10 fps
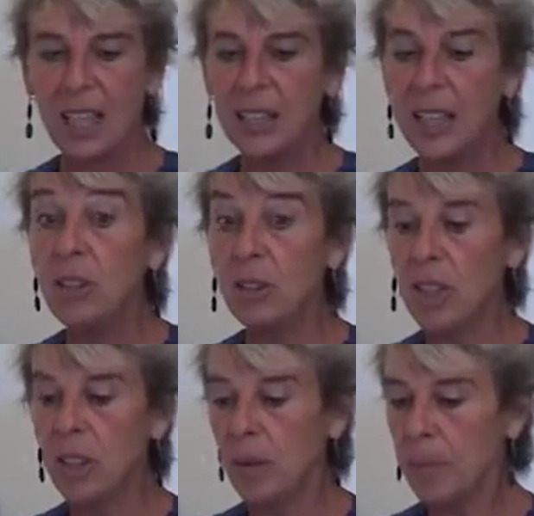and then you
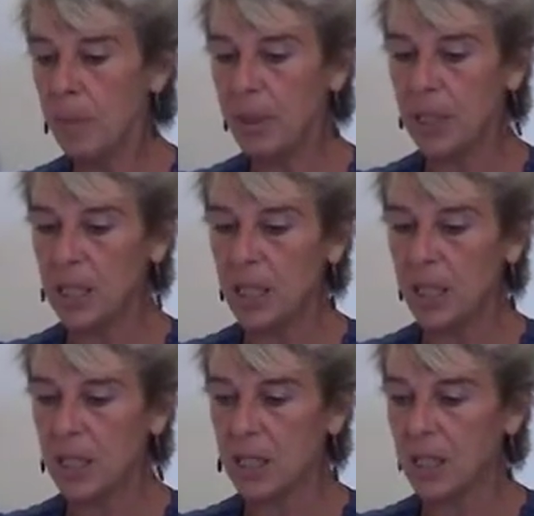think, oh, maybe it's
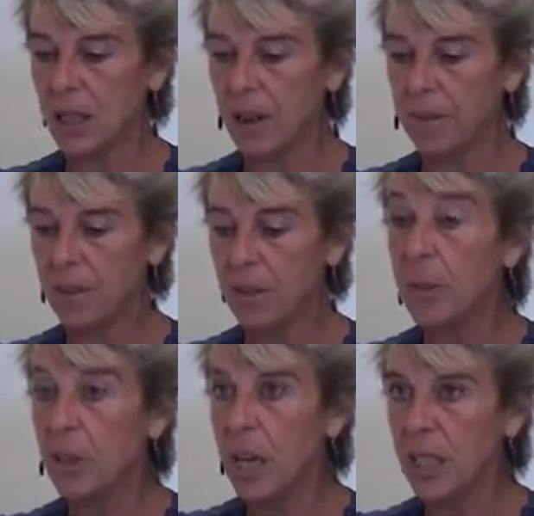it's uh,
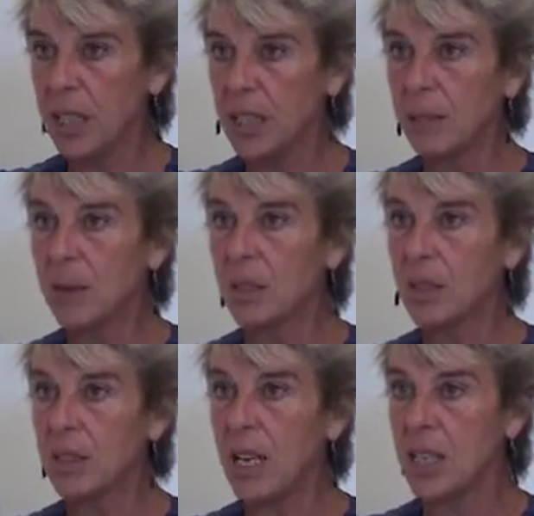violalis
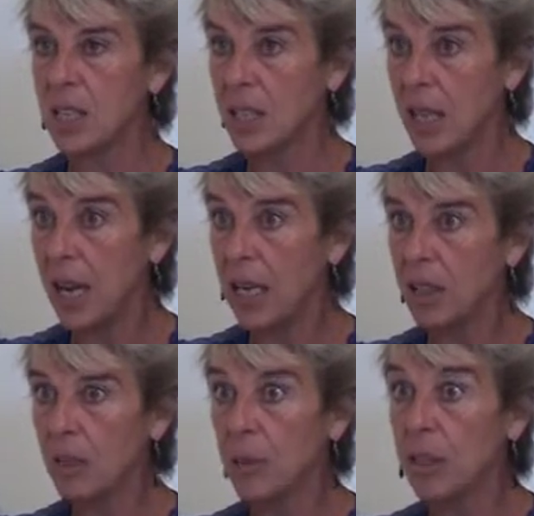because that's
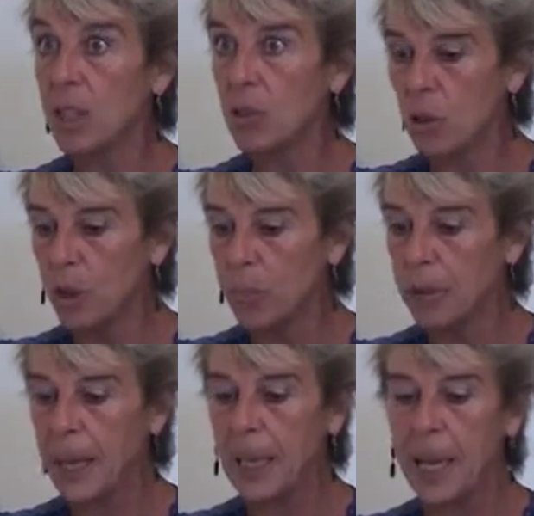anger when
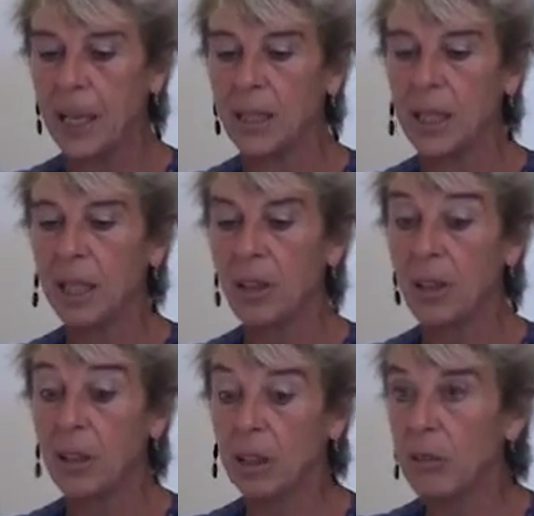disturbed and and
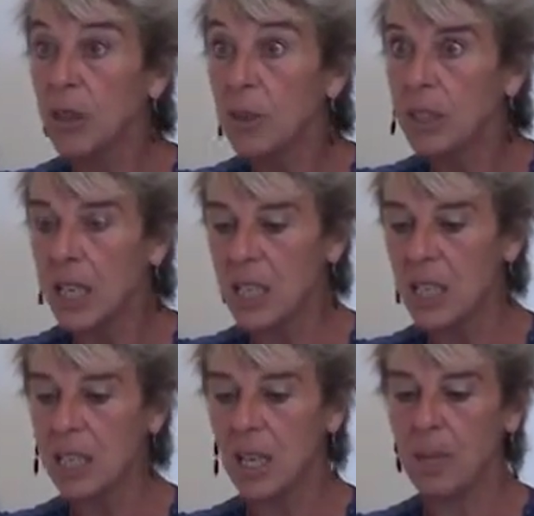a lot of
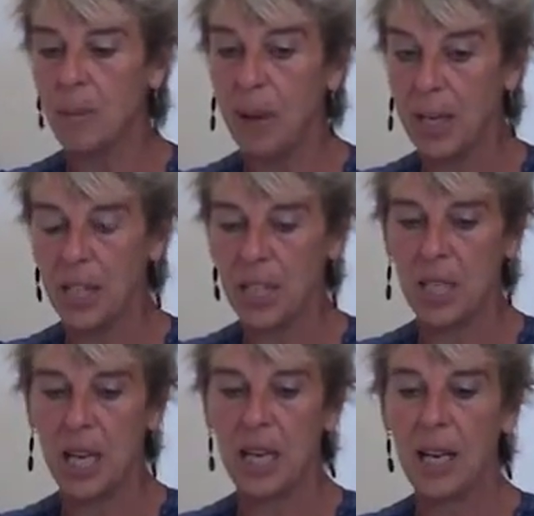irritations and
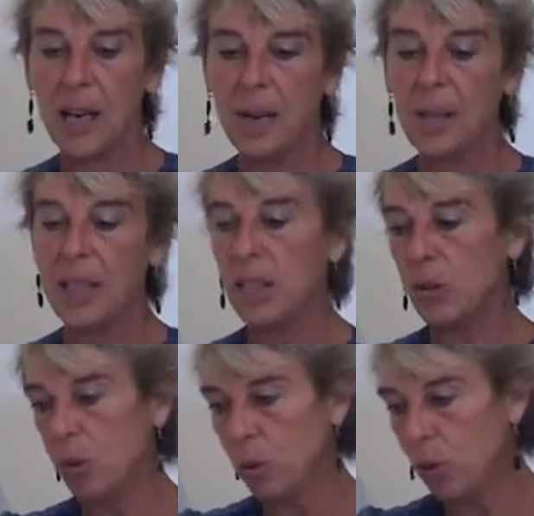impatience and and then
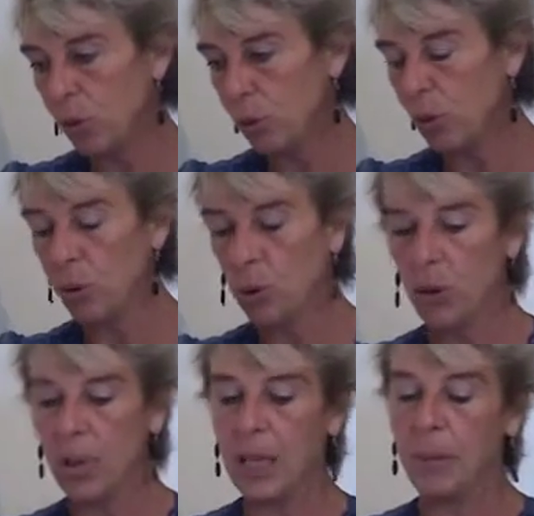you go through your
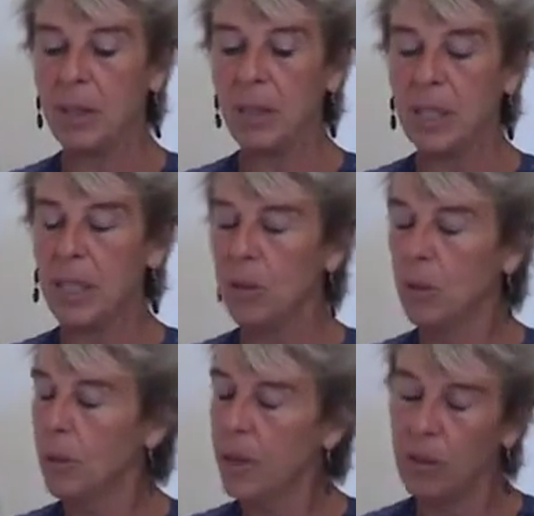whole analysis and
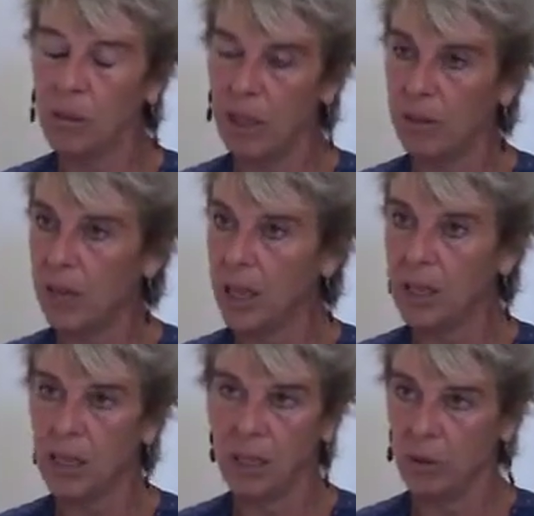nowhere you can find
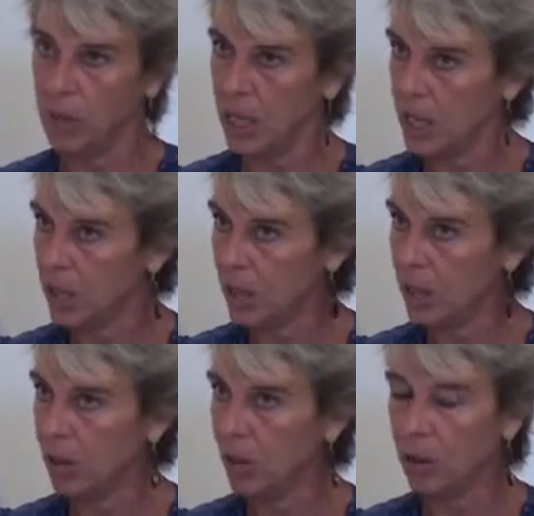this
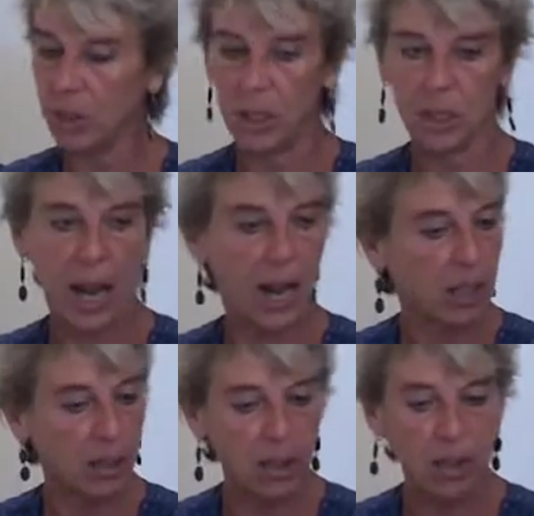irritation or this
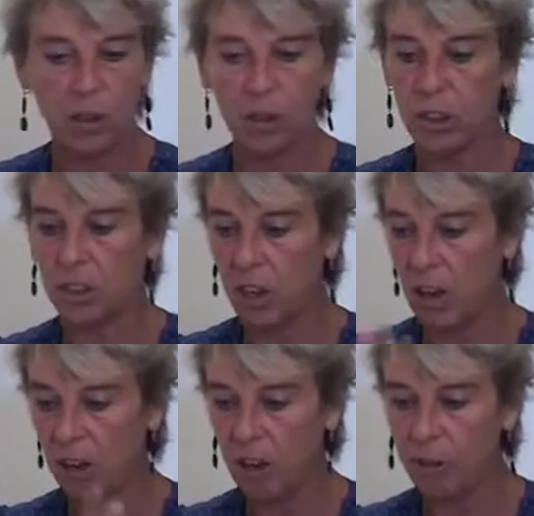anger or this
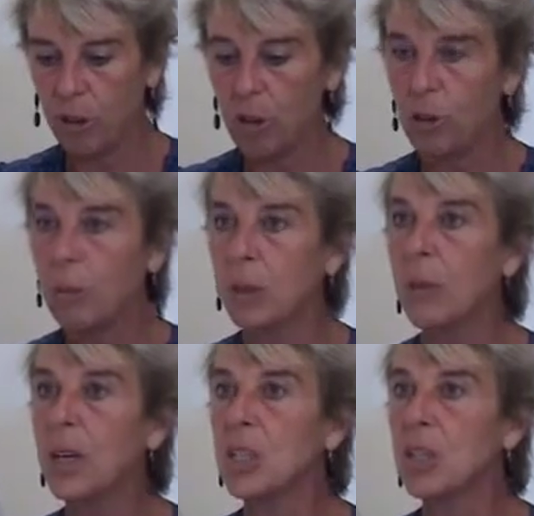aversion to be
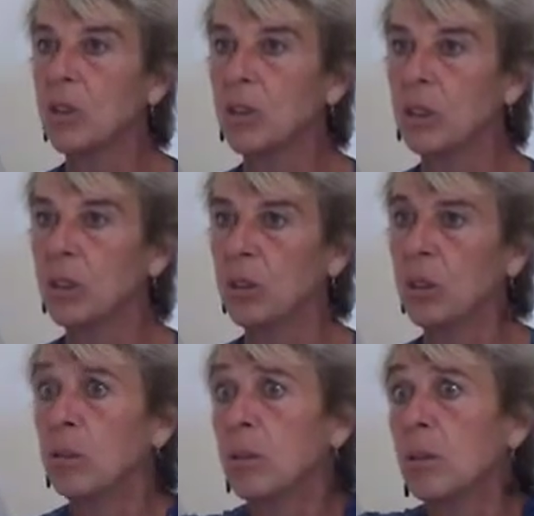questioned or
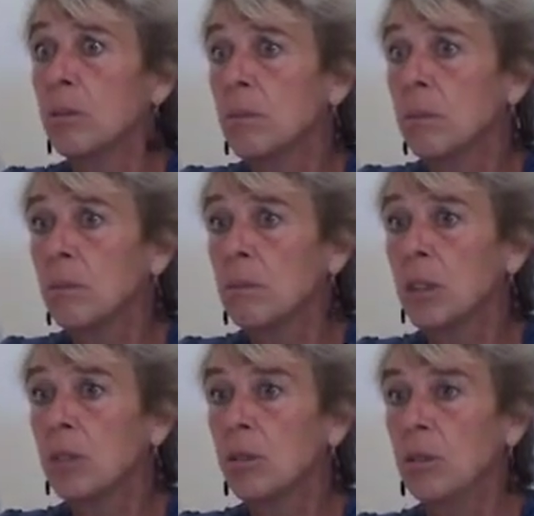disturbed. So
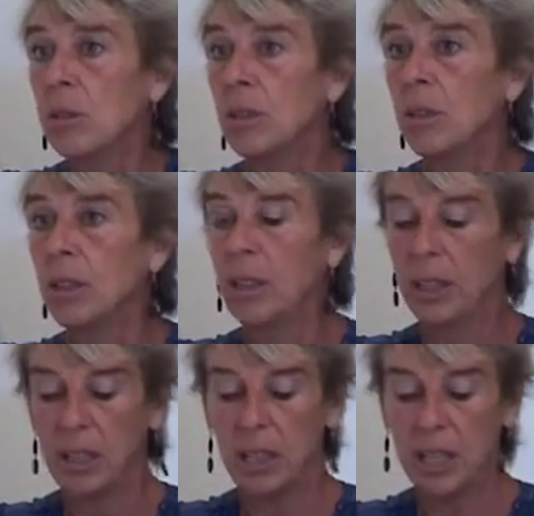it's a local
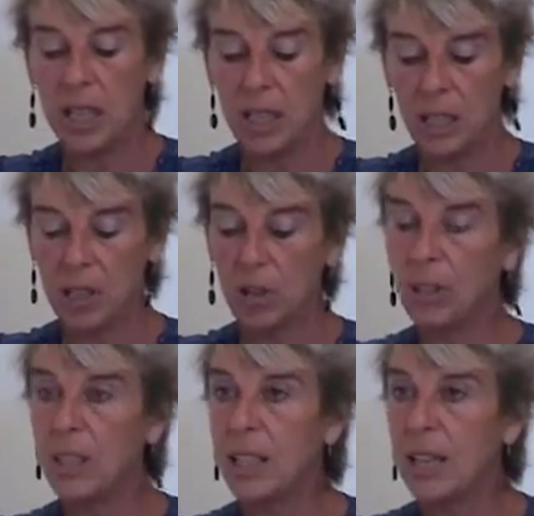sensation. It's
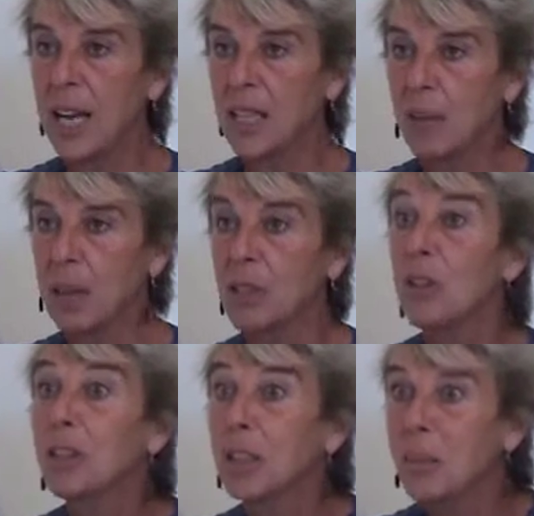only in the eczema. It's
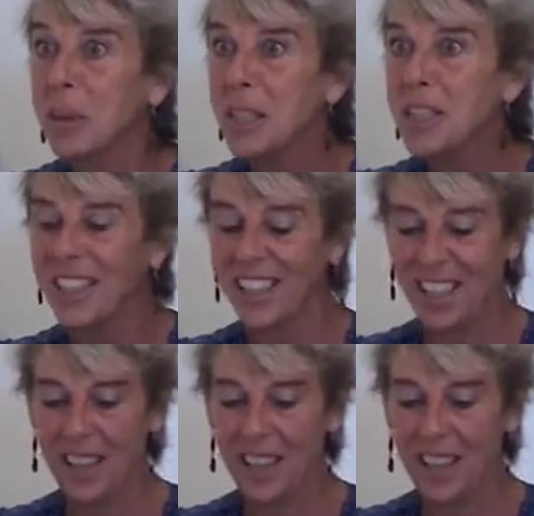not in the patient,